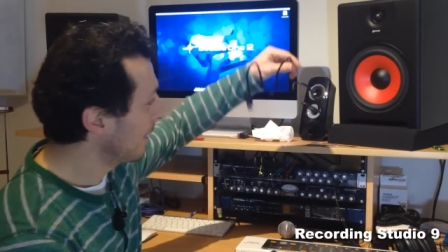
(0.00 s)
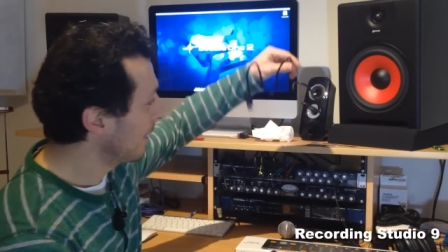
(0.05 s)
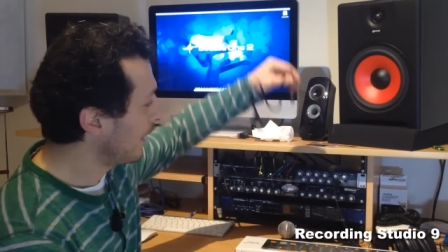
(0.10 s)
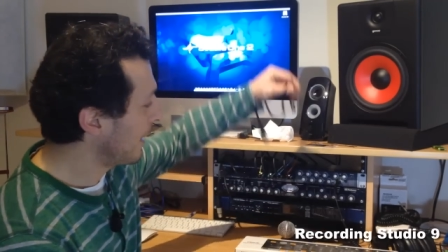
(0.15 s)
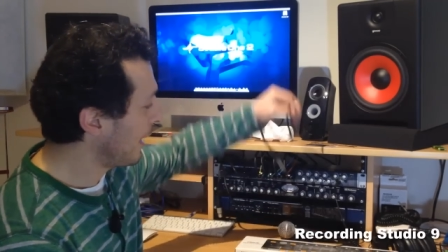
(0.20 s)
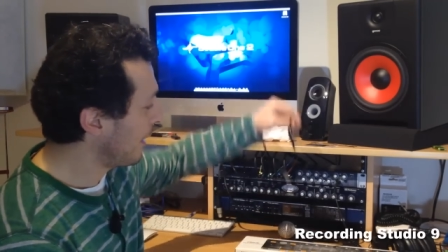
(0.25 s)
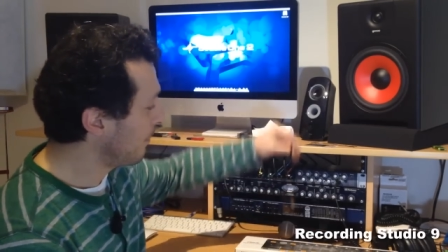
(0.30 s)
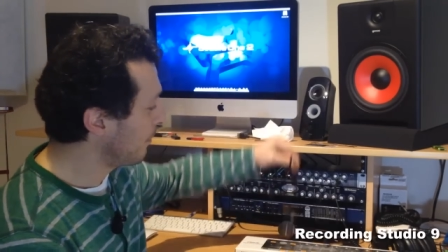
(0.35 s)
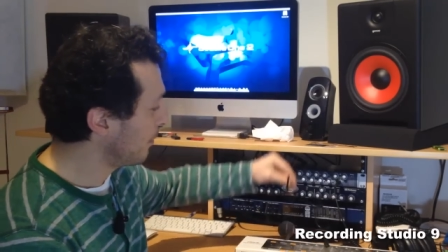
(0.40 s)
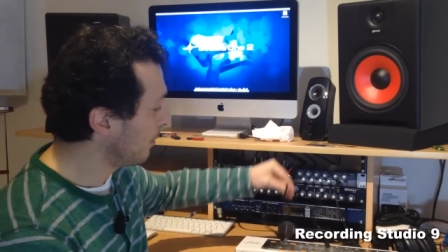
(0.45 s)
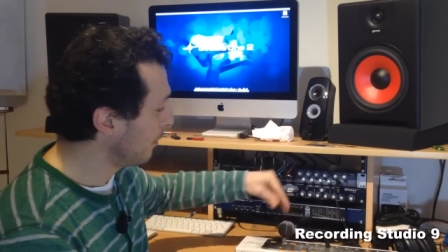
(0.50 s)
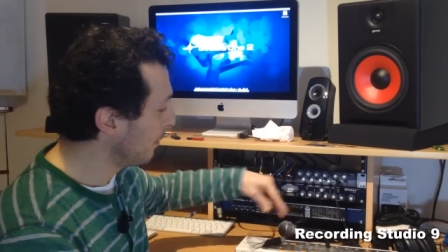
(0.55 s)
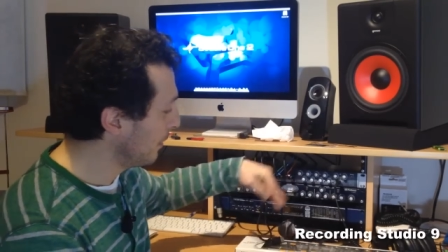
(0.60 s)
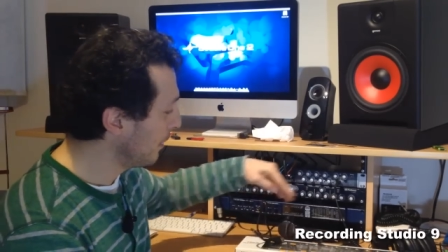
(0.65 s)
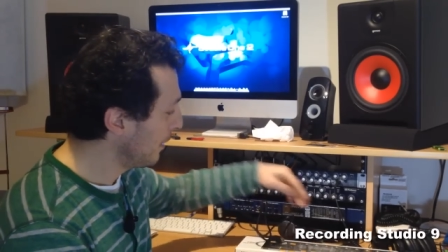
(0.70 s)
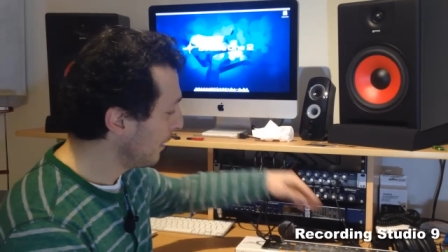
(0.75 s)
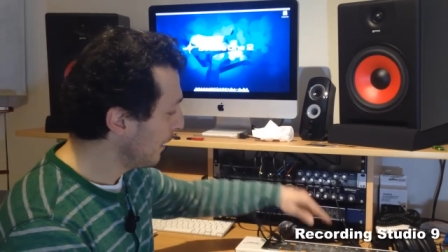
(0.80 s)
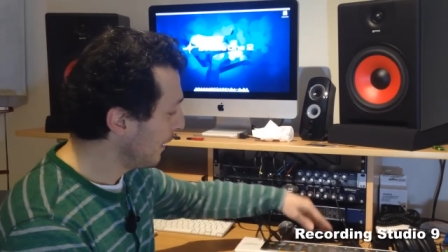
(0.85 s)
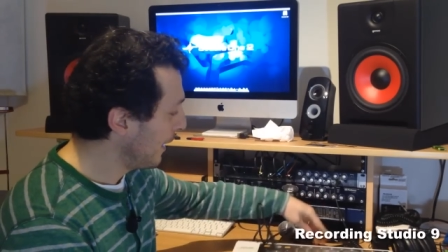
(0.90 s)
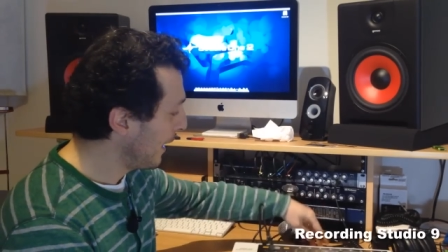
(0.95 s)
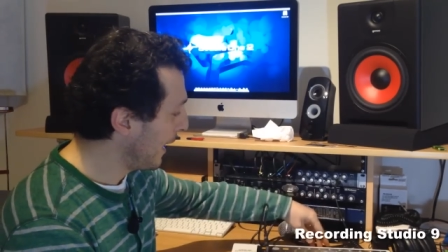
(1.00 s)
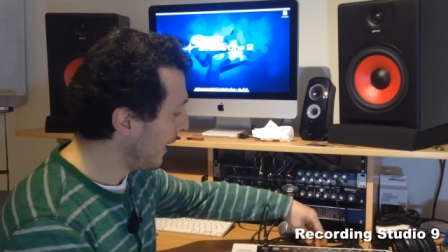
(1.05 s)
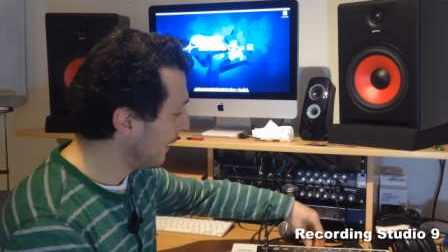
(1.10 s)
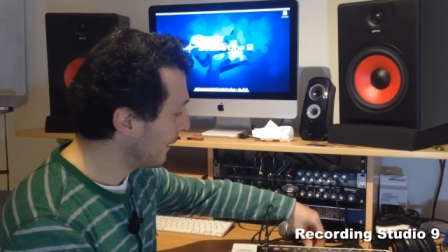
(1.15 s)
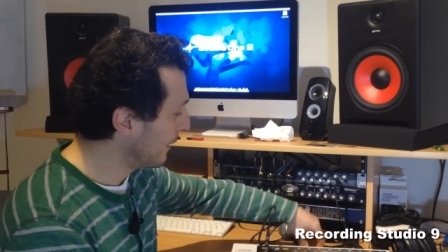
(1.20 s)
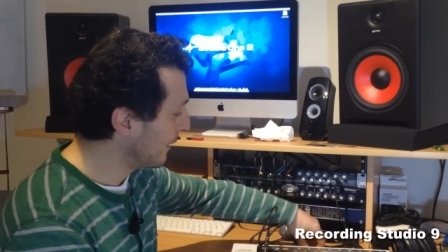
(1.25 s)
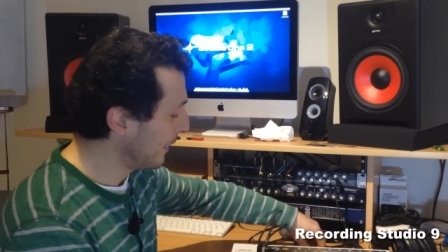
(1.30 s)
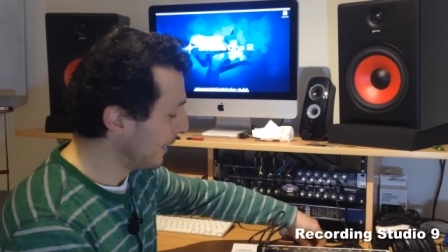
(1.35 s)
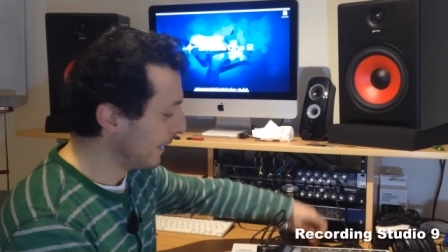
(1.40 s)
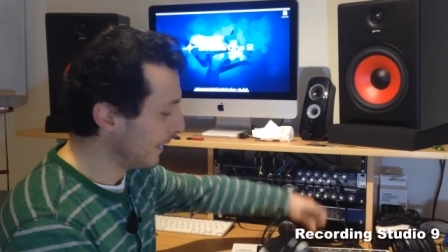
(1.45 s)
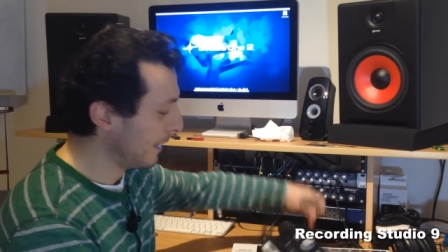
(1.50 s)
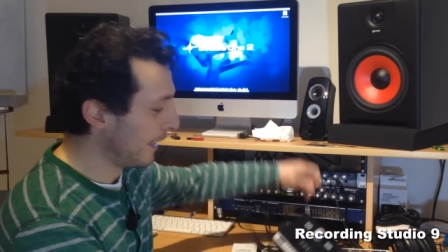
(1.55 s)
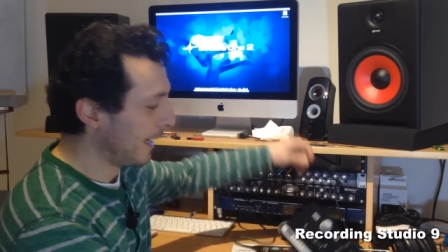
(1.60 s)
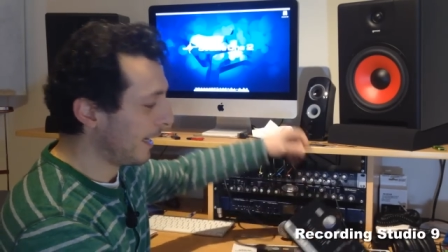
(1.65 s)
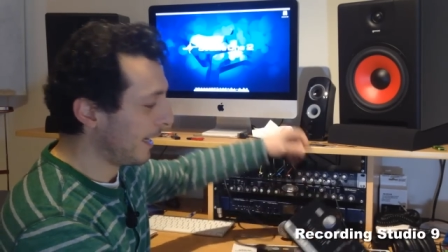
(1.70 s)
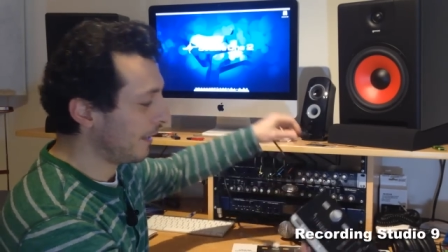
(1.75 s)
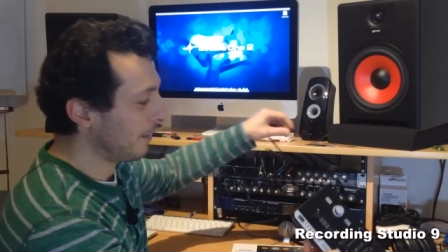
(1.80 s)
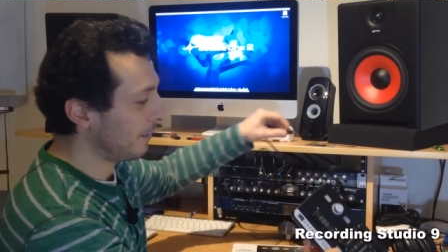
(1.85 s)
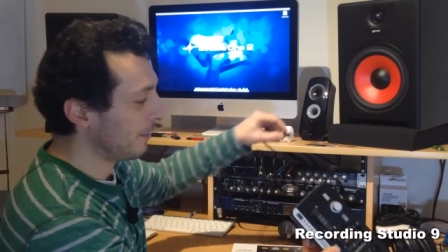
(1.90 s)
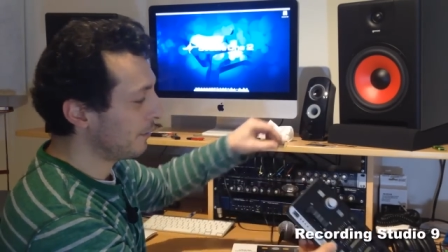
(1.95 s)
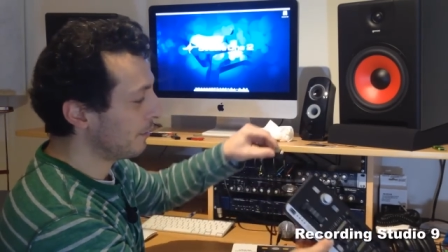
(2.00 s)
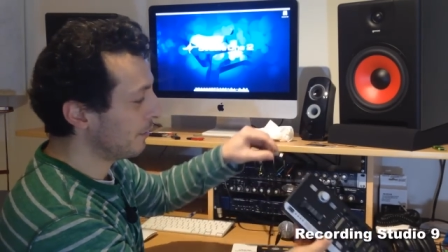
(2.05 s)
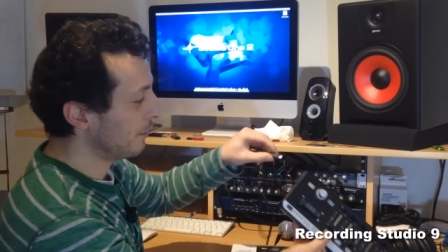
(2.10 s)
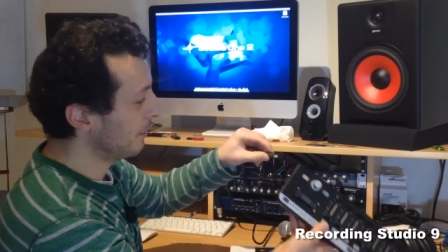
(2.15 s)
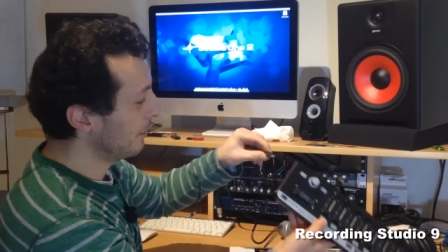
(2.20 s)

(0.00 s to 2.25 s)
cable at the end